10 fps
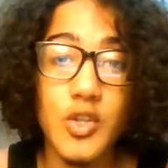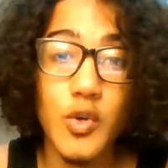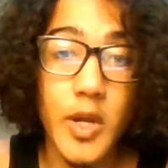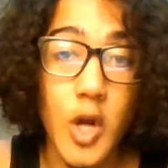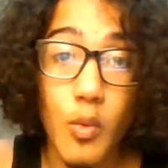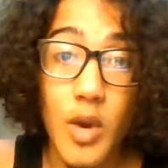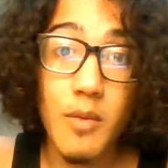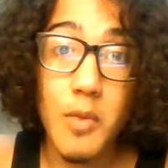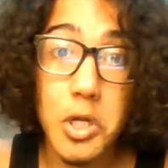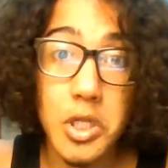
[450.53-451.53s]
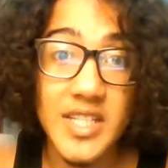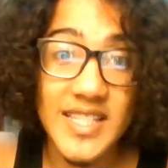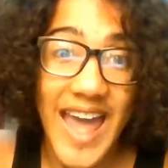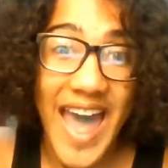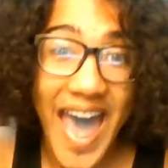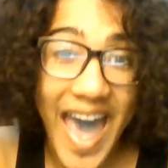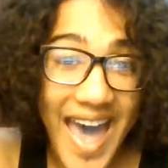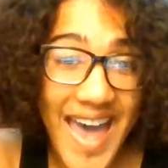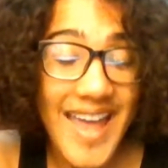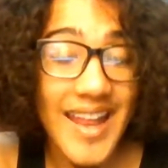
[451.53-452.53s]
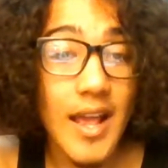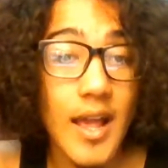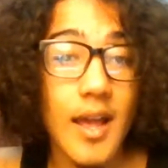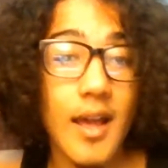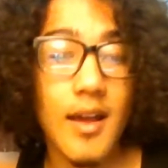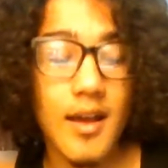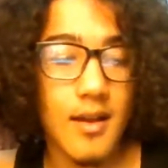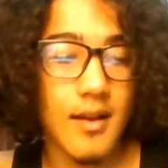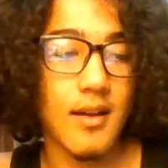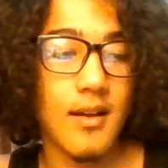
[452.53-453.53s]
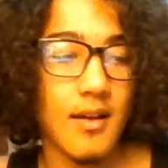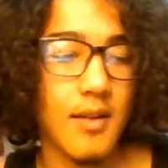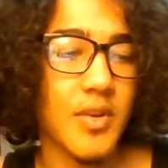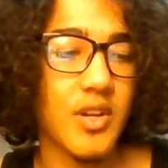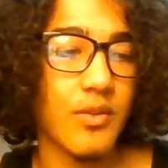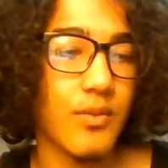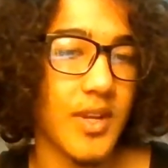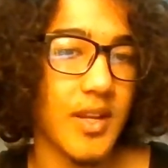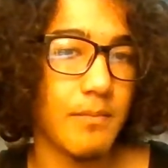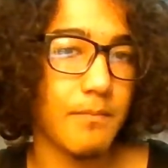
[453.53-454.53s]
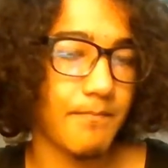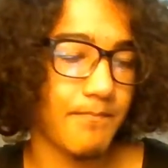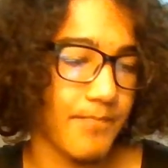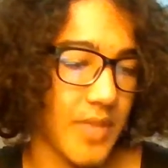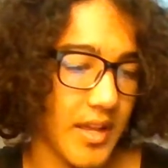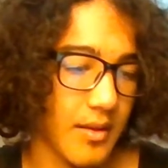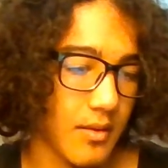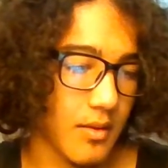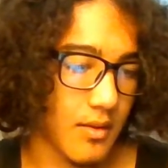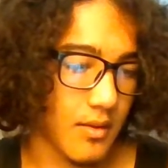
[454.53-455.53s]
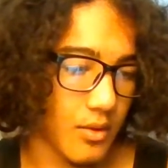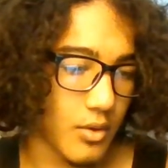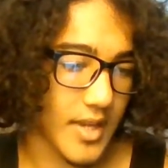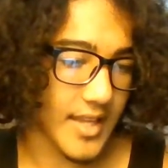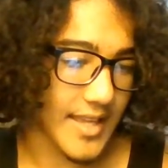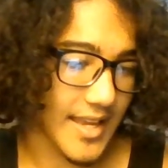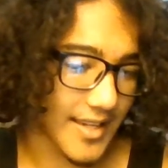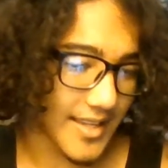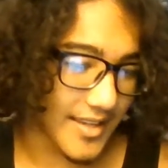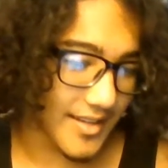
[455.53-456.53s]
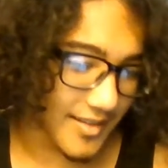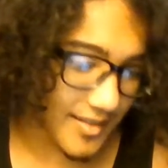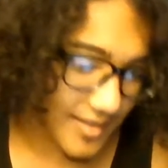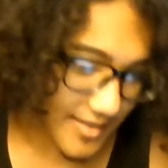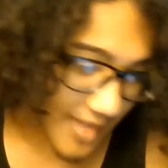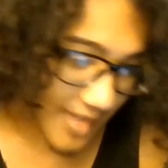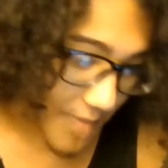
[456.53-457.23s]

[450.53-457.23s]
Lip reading: or where Merlin's at. I'm gonna like look at that again because I might be